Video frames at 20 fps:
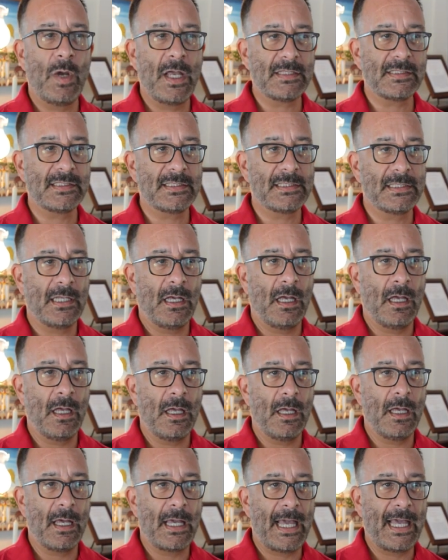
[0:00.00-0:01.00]
West
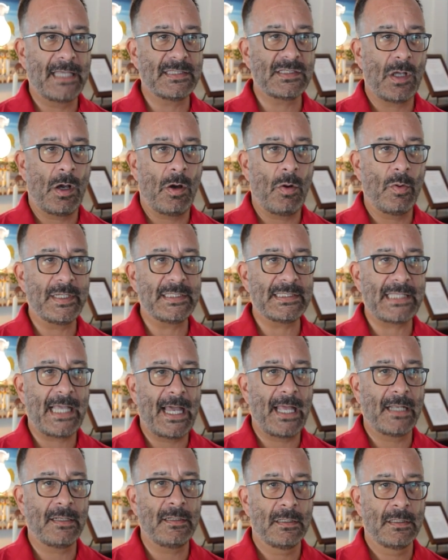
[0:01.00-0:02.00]
uh, has always
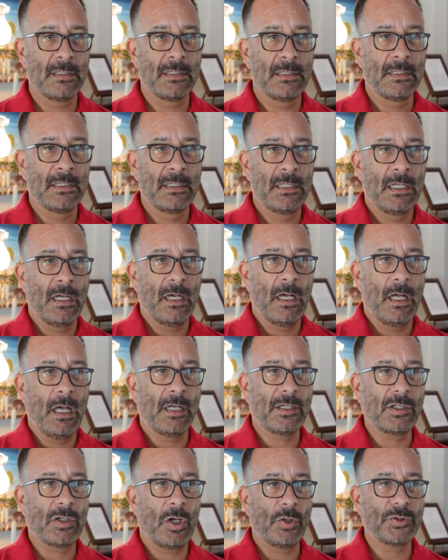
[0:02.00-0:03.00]
had
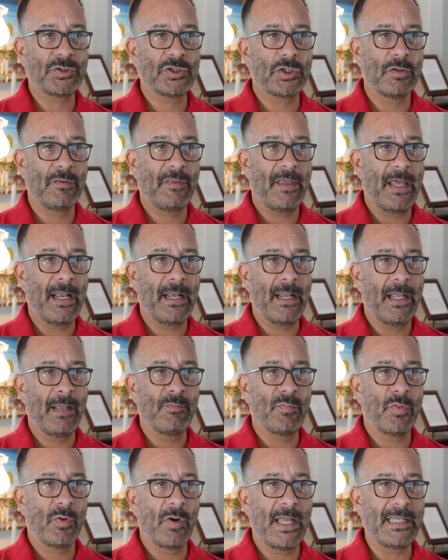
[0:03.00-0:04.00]
a culture that
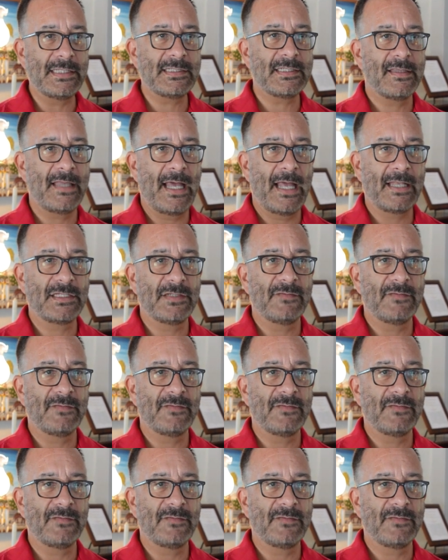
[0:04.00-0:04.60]
embraced that